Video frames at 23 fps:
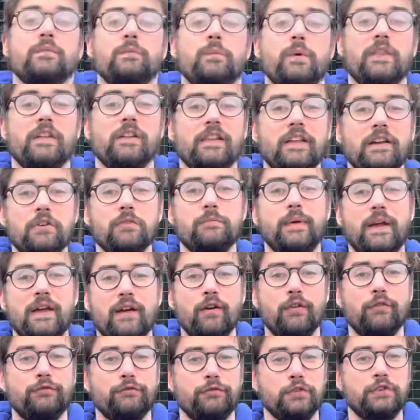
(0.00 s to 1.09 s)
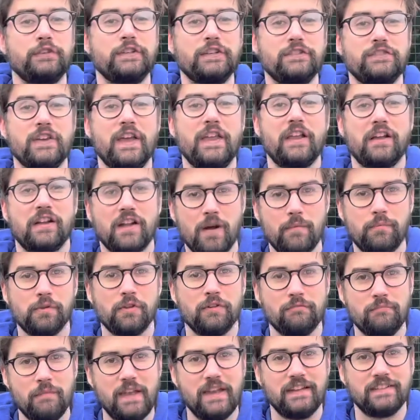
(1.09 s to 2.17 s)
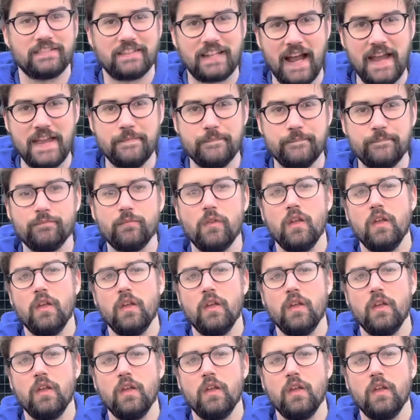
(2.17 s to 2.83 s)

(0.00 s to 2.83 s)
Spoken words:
with a little bit of footage in a couple of minutes' time.